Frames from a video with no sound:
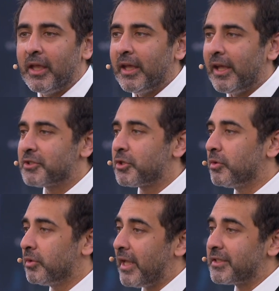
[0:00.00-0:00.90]
And so
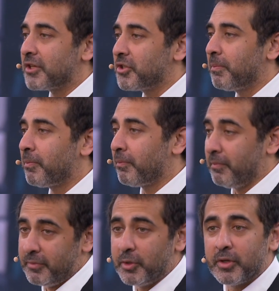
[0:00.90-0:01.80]
that's actually,
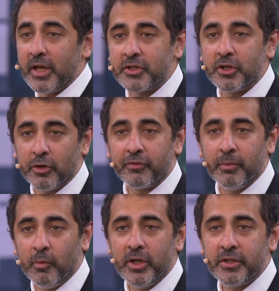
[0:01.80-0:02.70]
you could actually go
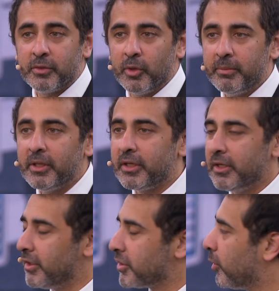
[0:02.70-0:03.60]
from 1 to 1 million
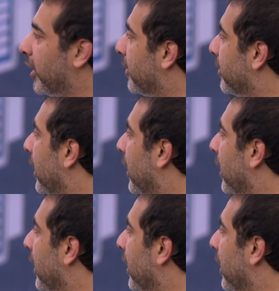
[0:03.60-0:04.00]
in this way.